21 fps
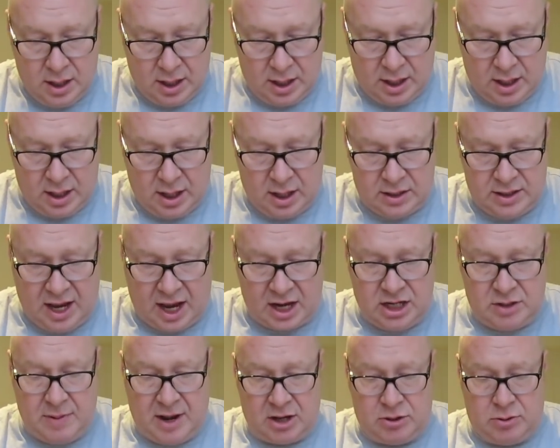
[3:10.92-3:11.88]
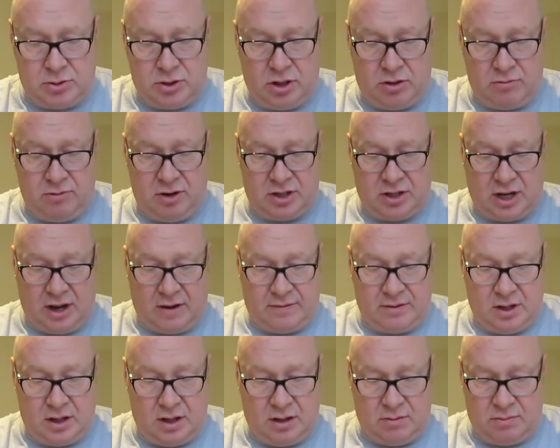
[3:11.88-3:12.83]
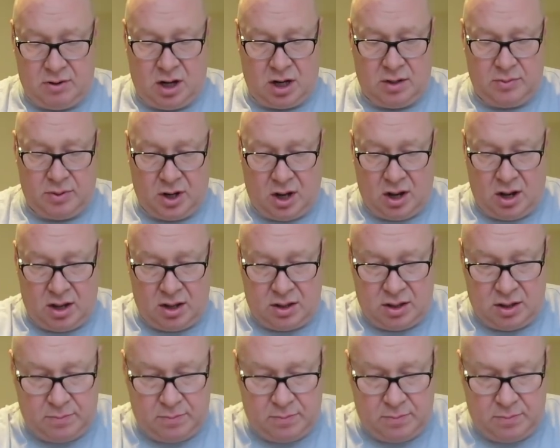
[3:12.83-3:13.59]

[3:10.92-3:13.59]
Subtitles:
Danger Mouse was at risk after blah de blah.